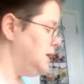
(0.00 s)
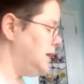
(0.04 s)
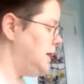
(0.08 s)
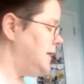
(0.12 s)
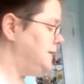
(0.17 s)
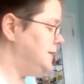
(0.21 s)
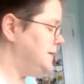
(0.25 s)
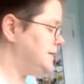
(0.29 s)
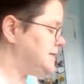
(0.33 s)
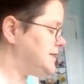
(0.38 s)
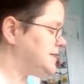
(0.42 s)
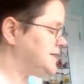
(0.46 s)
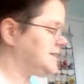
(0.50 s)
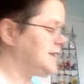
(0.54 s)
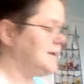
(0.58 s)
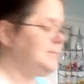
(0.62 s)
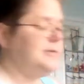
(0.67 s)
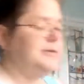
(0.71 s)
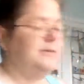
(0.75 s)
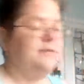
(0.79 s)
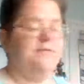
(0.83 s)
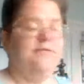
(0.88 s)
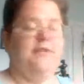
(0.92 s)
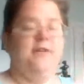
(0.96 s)
And then
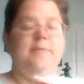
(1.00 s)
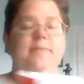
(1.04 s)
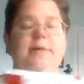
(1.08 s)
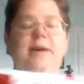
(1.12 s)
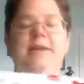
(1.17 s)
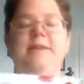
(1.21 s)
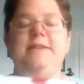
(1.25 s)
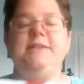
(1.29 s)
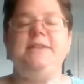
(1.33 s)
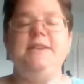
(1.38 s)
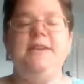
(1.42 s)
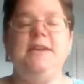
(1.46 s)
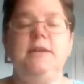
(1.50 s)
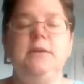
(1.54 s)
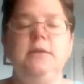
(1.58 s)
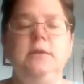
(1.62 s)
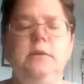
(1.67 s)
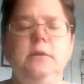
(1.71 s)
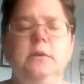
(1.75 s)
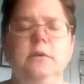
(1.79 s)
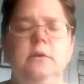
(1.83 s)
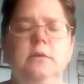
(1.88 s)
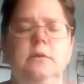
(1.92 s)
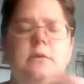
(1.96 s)
some of them I did,